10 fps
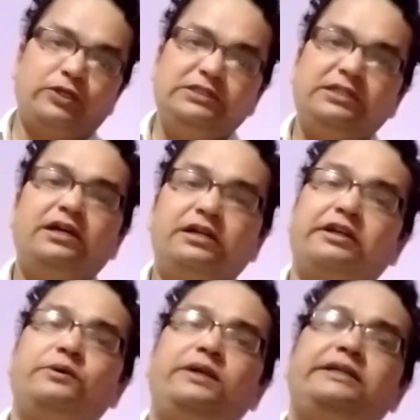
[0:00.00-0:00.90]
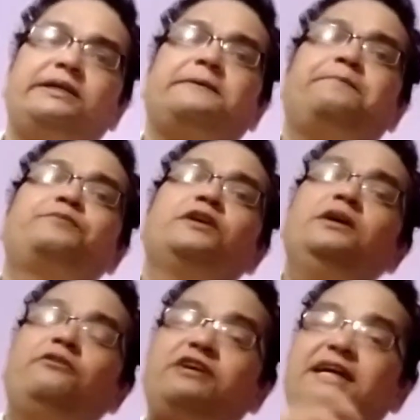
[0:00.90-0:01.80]
Whereas in the NAR
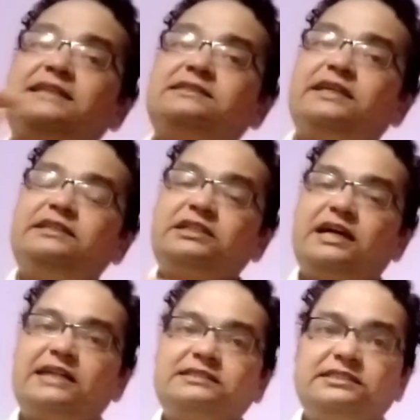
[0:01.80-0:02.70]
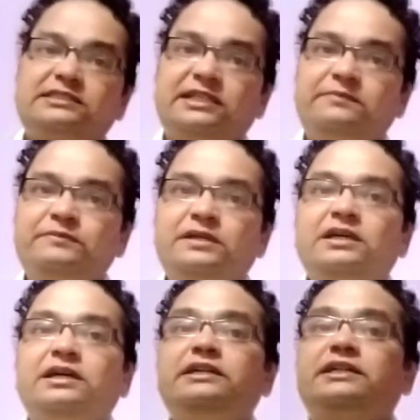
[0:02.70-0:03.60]
system, it is the
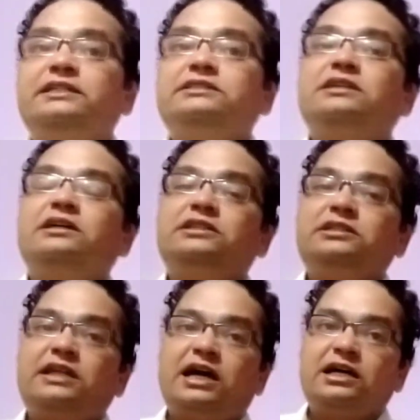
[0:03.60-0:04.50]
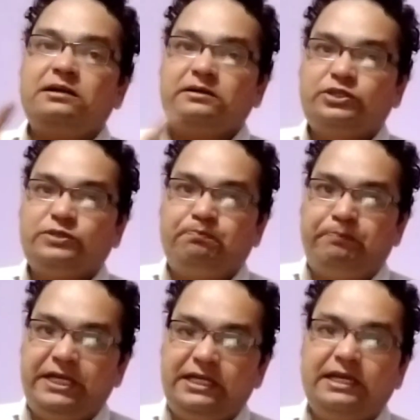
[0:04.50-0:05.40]
NAR-P and
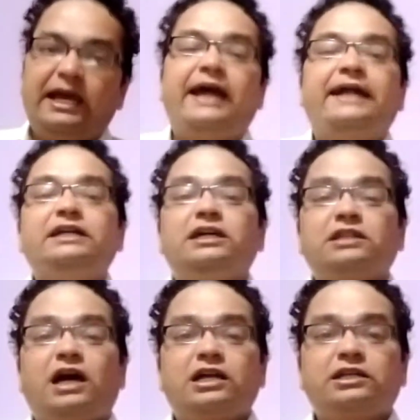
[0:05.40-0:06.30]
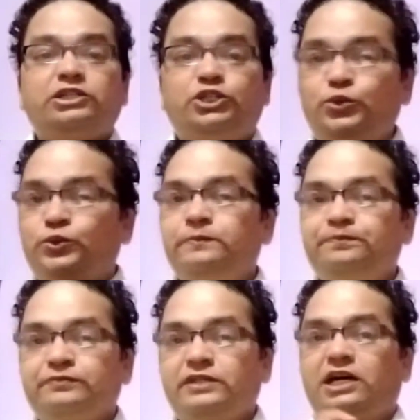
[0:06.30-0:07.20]
NAR-Q. NAR-P and